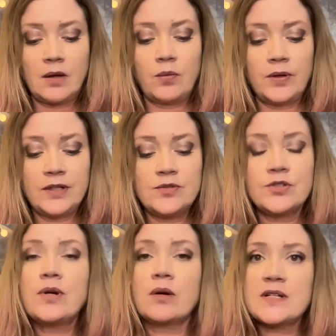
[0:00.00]
when you do
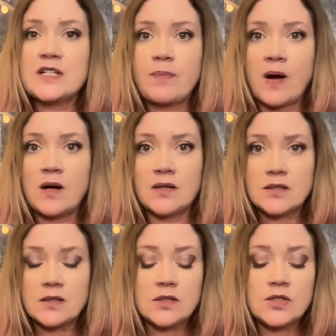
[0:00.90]
not
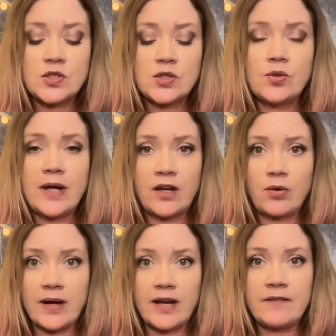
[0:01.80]
respond to a
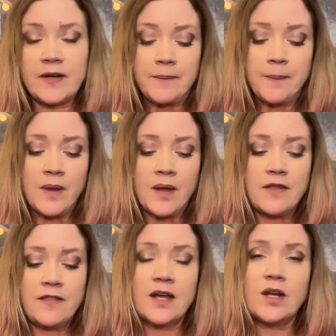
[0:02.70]
craving,
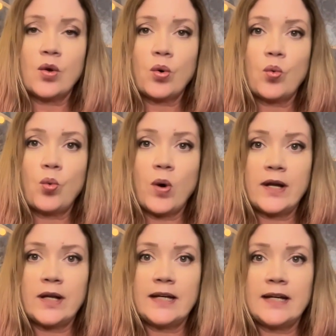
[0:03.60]
then what
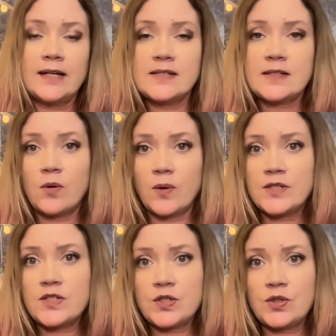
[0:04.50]
it is going
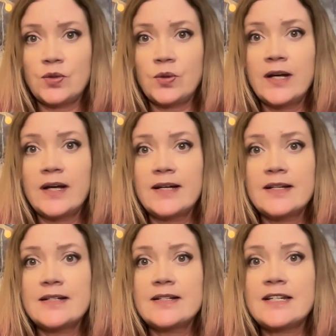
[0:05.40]
to
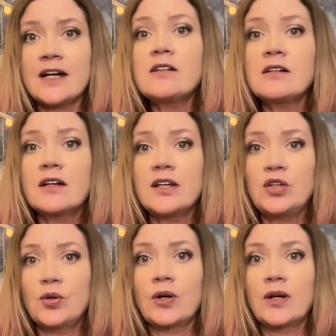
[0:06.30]
tell
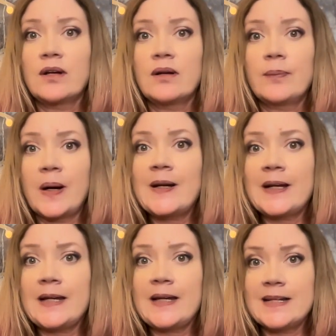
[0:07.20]
your
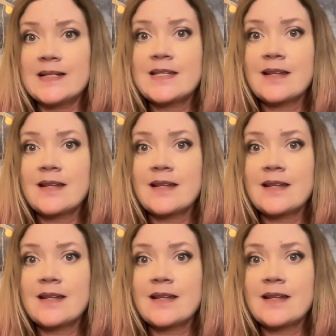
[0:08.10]
body is